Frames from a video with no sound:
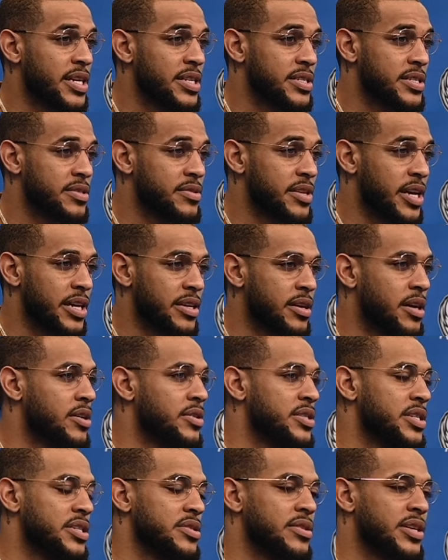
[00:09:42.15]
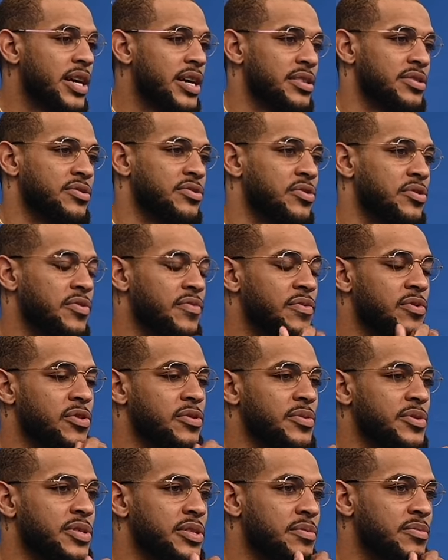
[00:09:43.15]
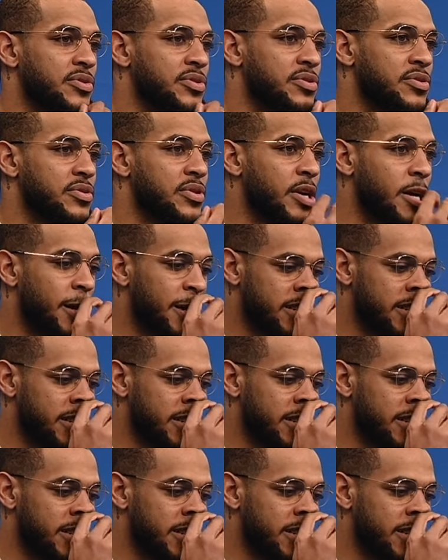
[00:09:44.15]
and just like all the other guys that are on the floor with them too,